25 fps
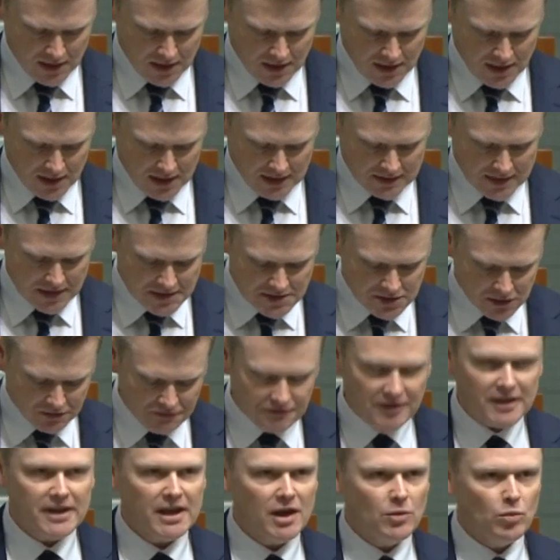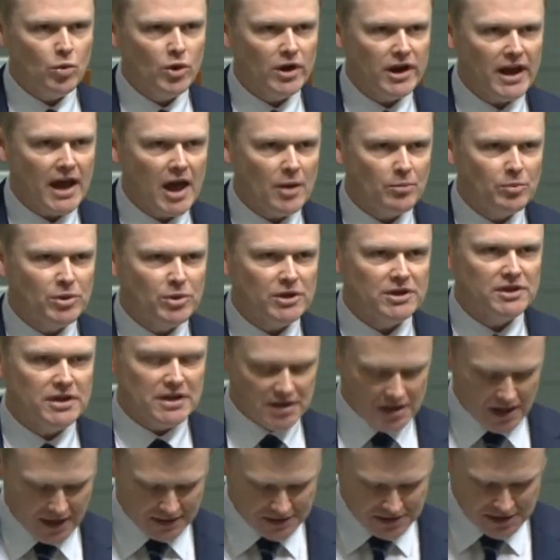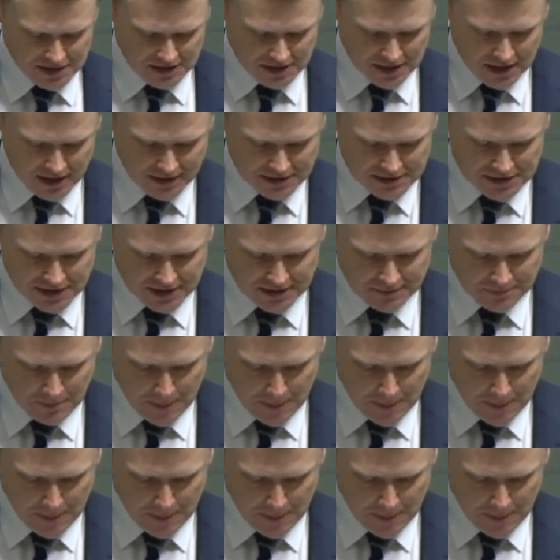And let's not forget what happened in 1990.